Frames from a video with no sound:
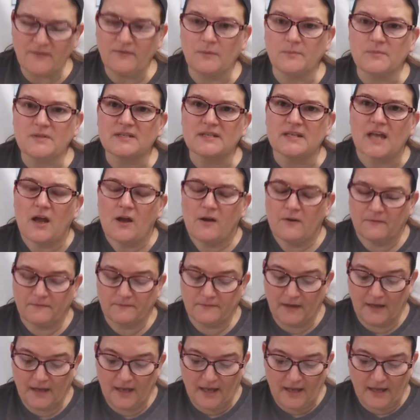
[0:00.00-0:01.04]
himself,
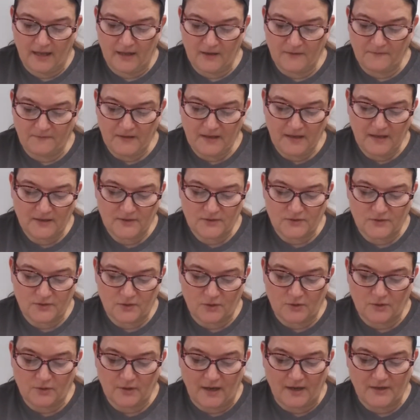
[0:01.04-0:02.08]
if he is the
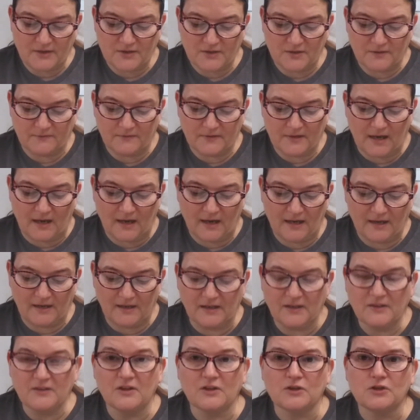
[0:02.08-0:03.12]
Christ of God,
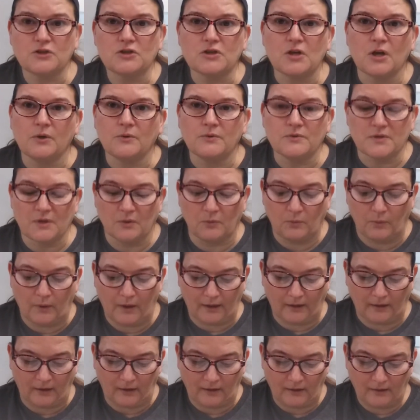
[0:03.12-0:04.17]
the chosen
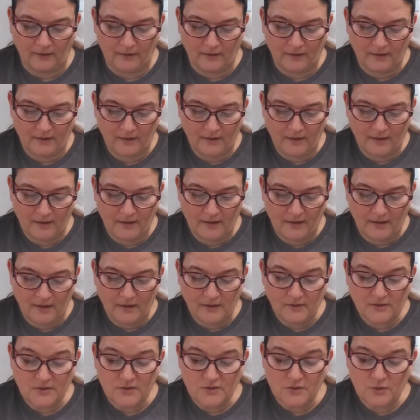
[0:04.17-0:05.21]
one.
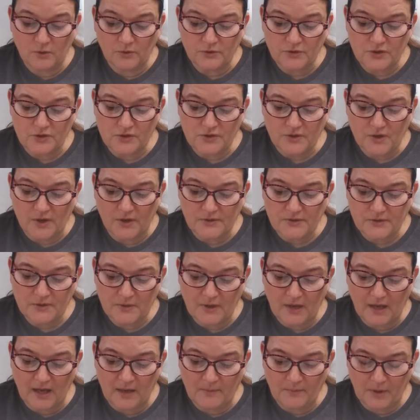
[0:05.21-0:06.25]
The soldiers also
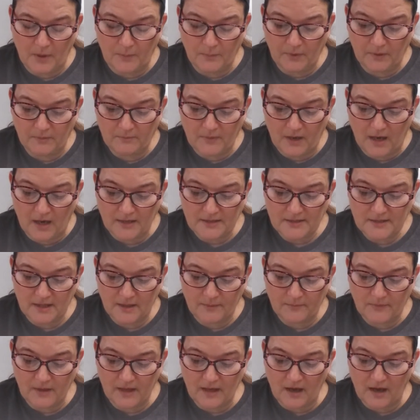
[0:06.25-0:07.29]
came up and mocked
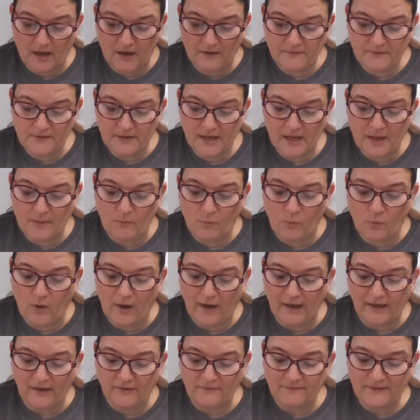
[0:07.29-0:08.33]
him. They offered him
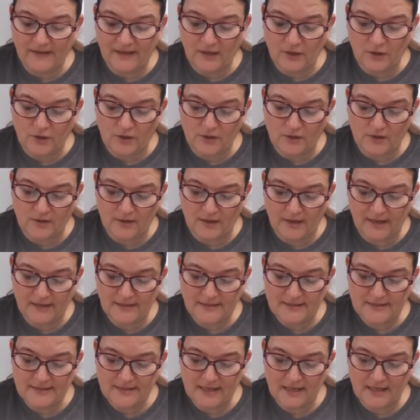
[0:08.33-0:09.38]
wine vinegar and
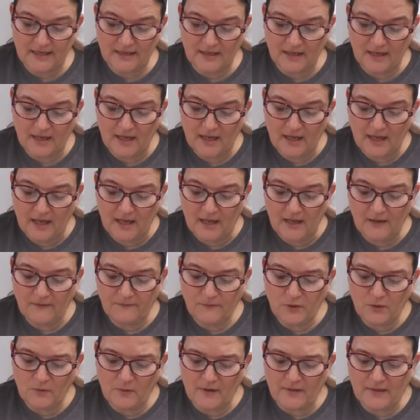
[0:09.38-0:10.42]
said, If
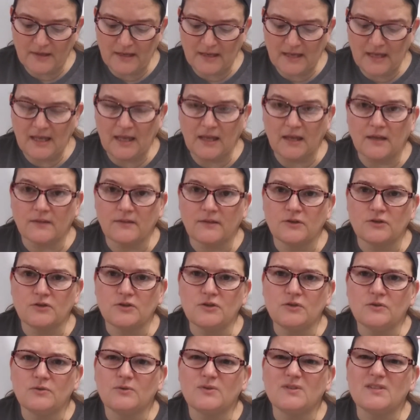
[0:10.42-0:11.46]
you are the king of the
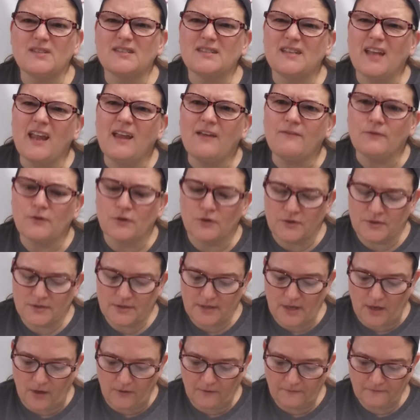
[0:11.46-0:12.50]
Jews, save
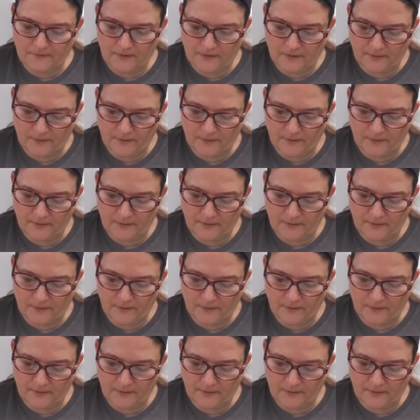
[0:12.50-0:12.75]
yourself.